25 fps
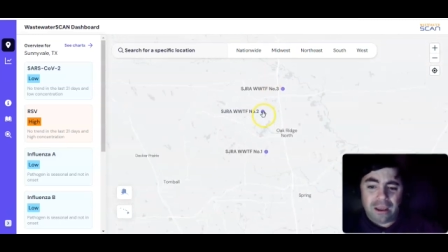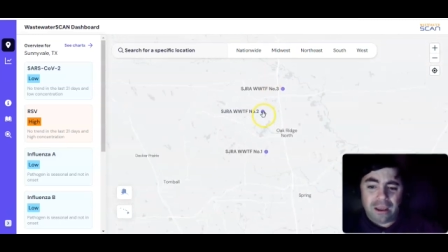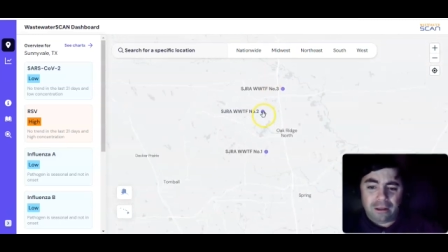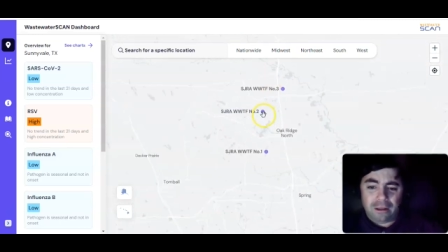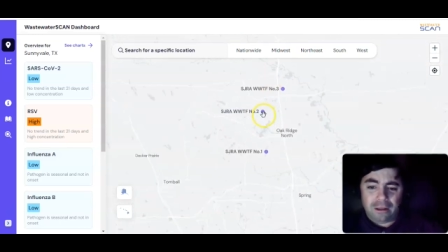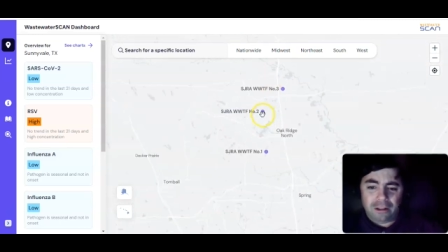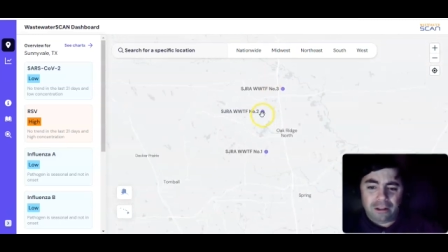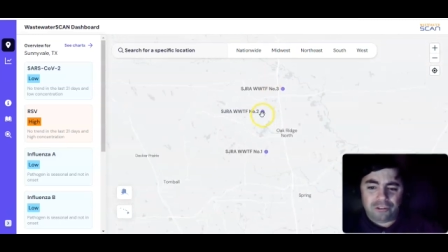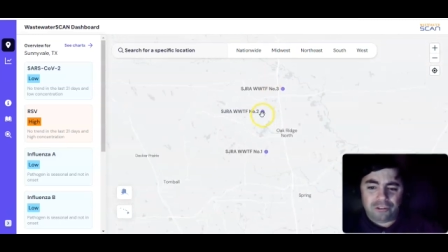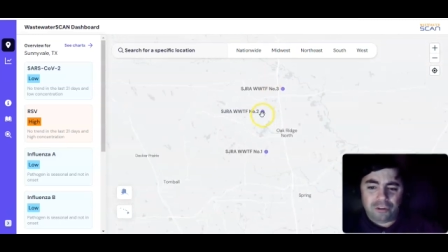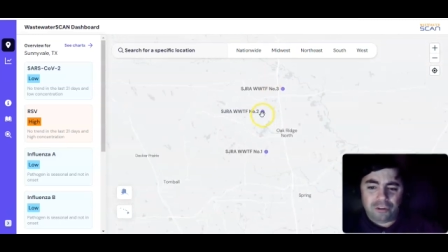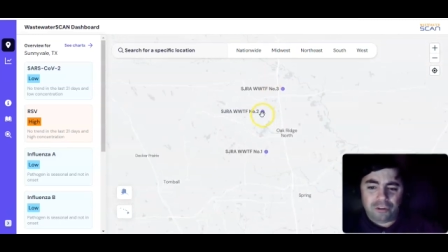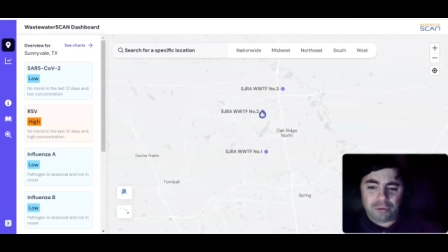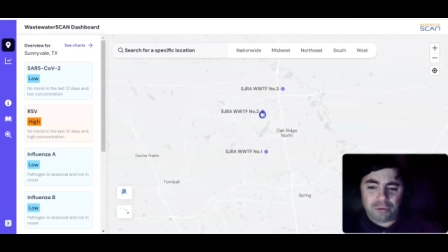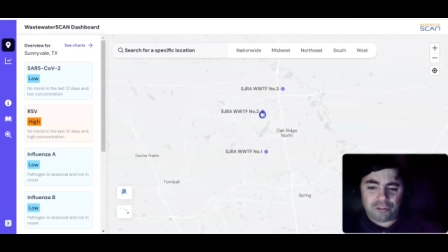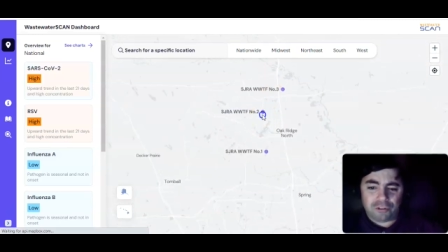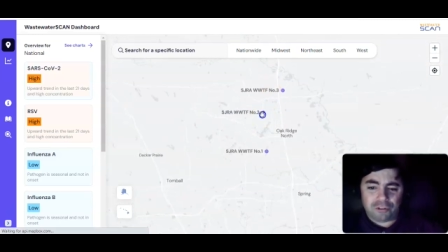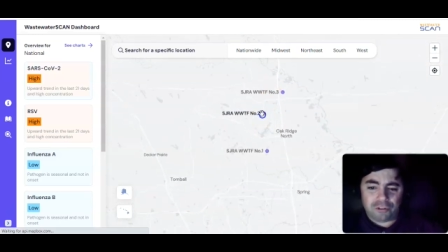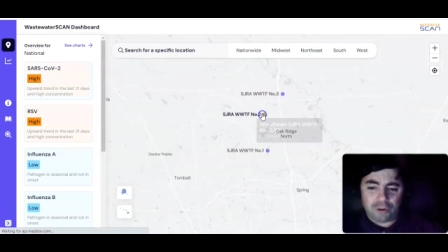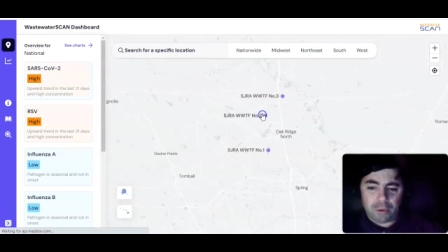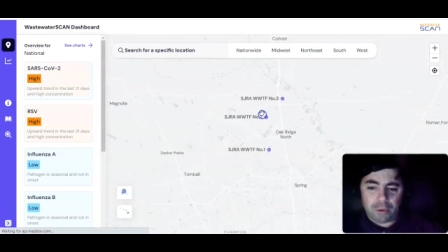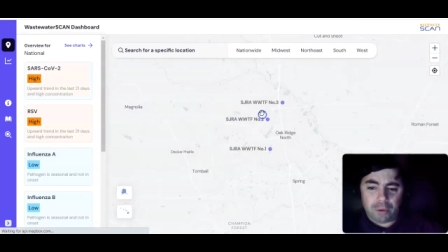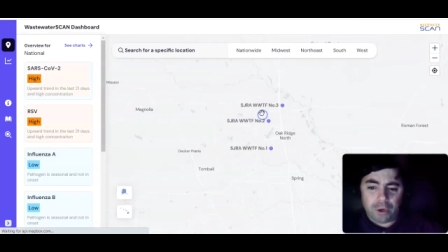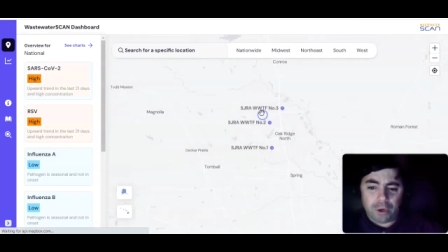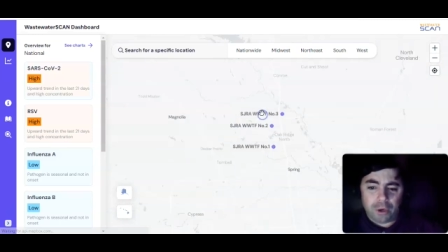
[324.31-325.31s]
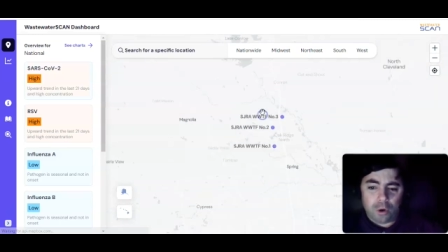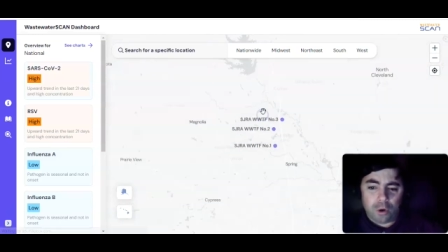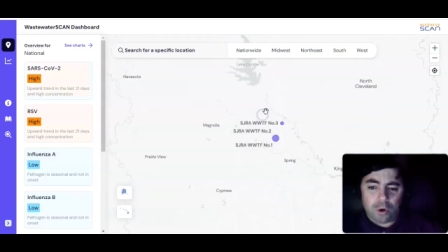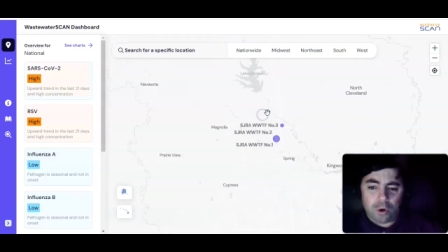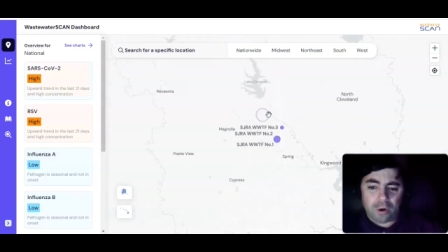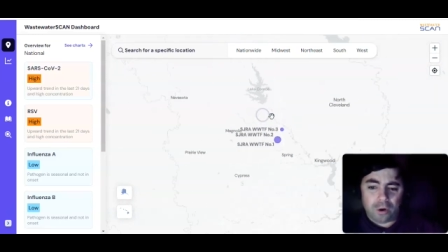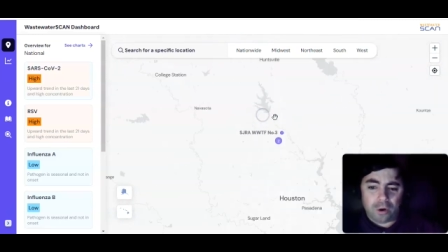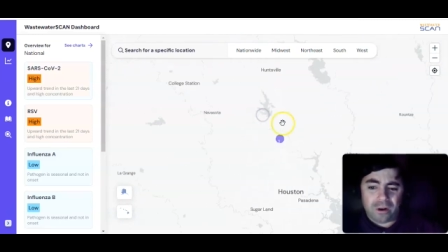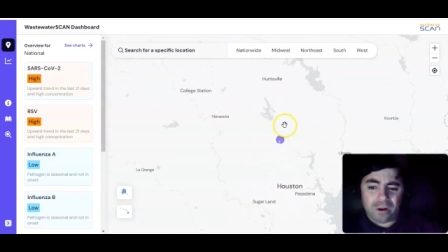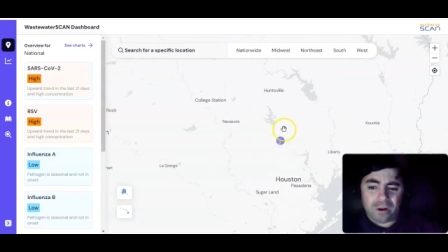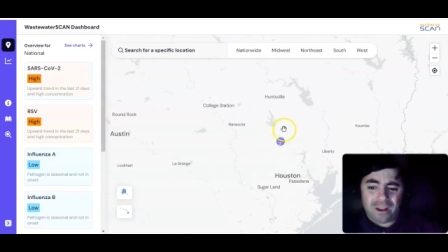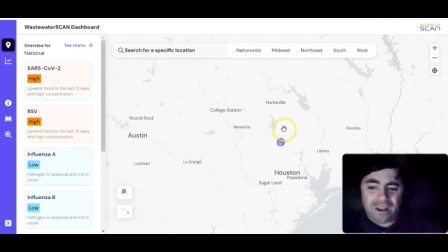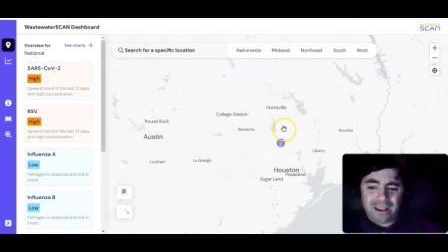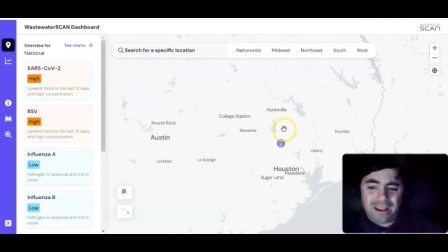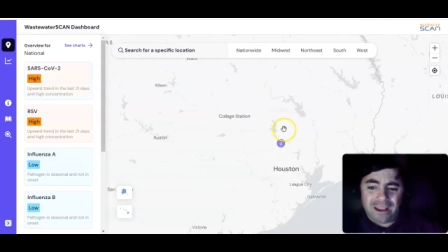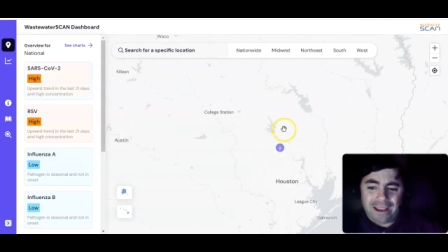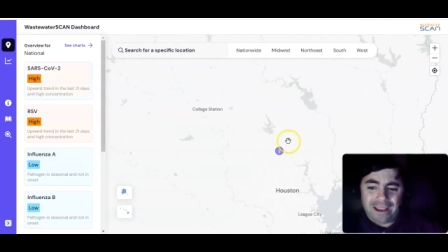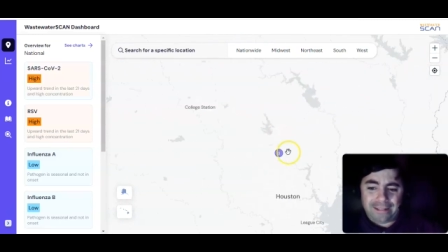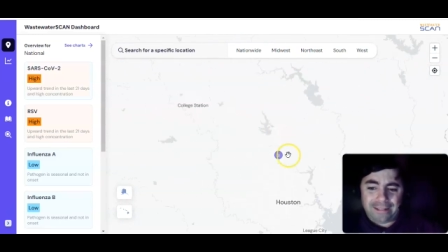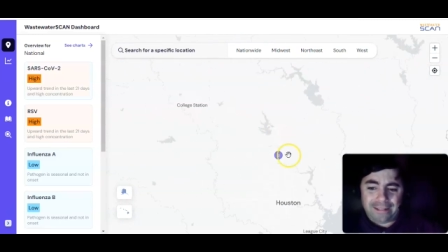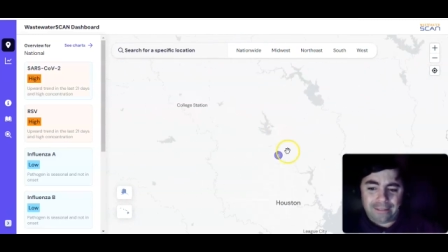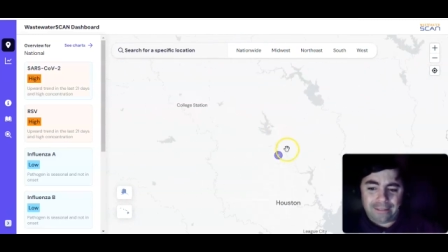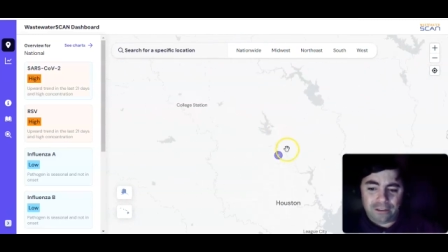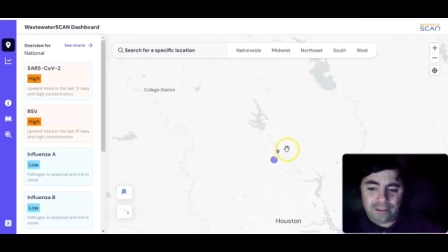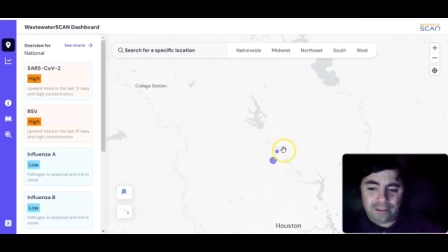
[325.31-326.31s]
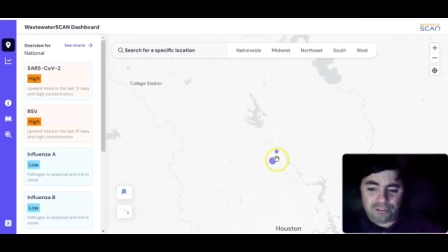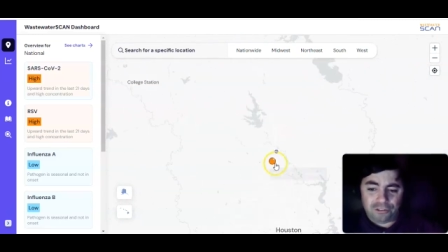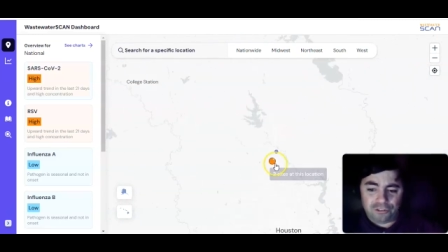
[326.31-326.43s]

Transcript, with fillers: Let's see what's going on at this